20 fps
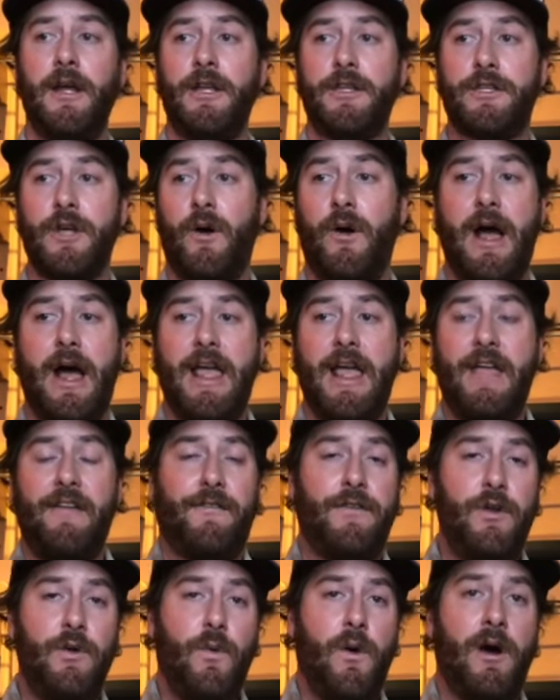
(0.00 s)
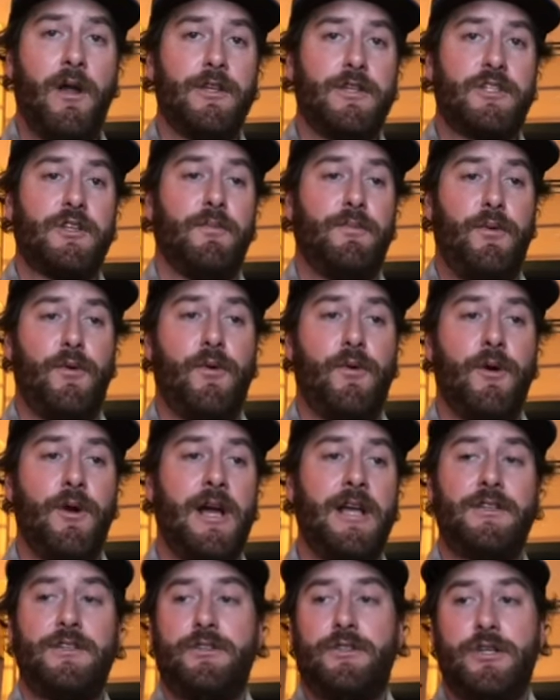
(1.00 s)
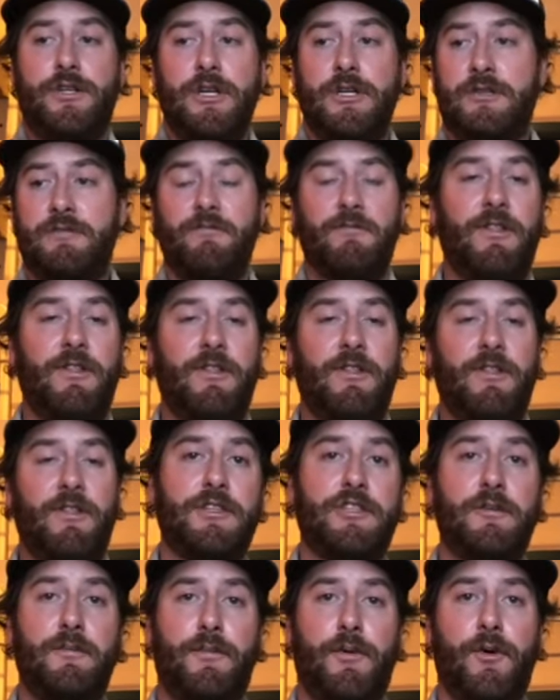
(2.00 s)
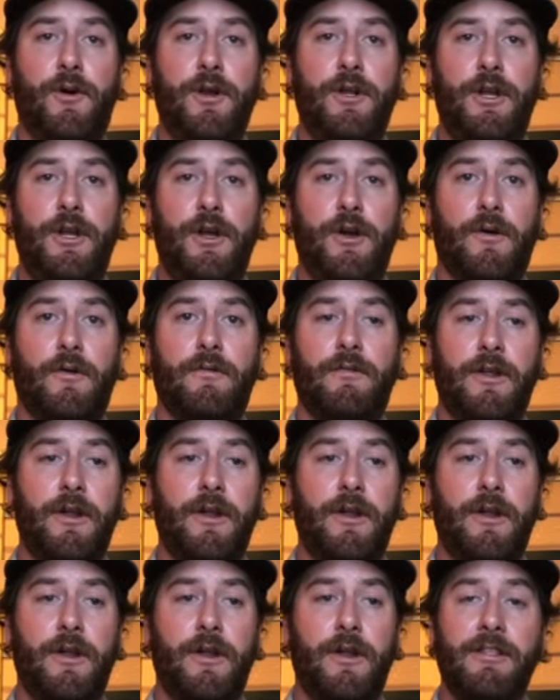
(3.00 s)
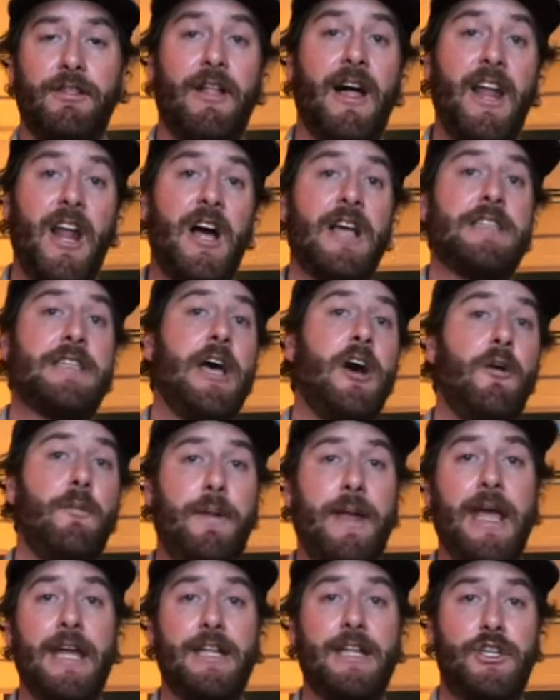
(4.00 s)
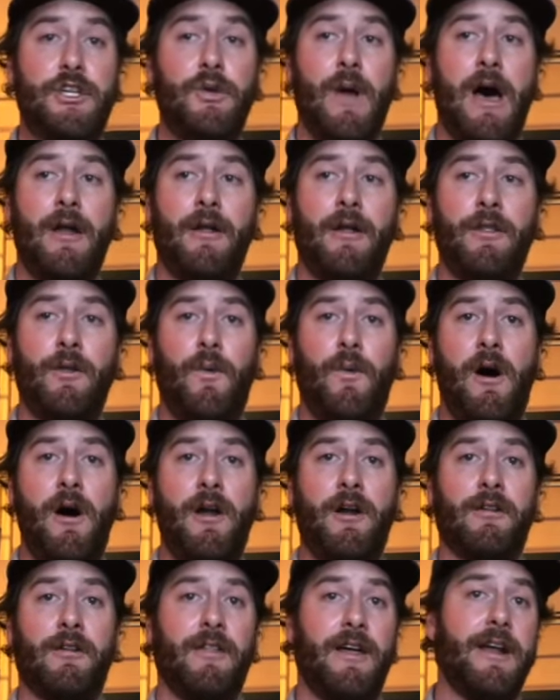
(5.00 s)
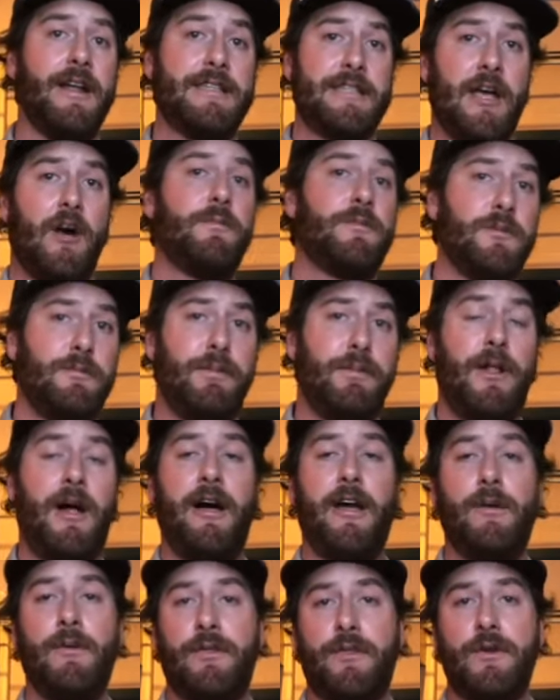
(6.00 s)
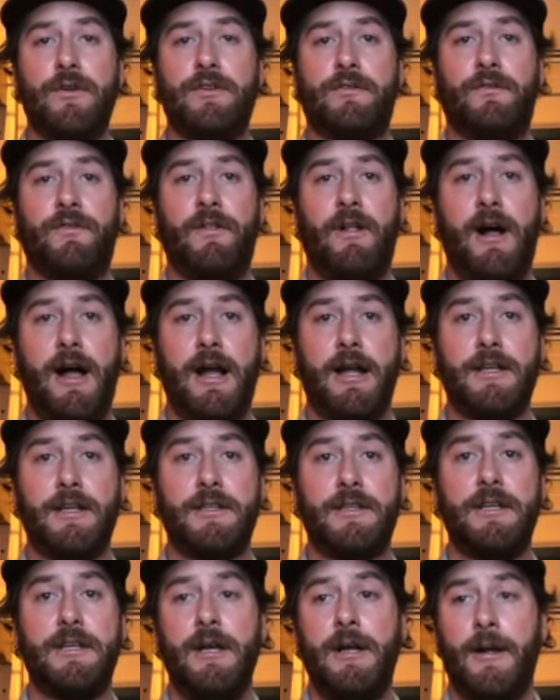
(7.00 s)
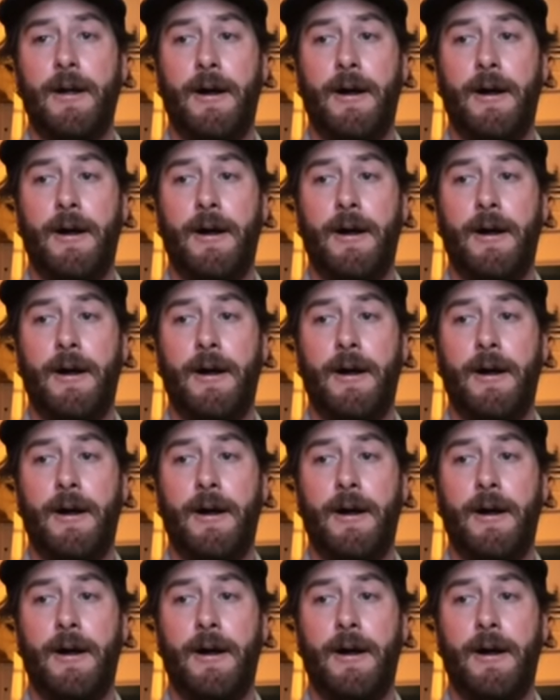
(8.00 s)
So if you want to support us, just let us support you. You know, let us help get you out on the water. Let us help supply you with those flies.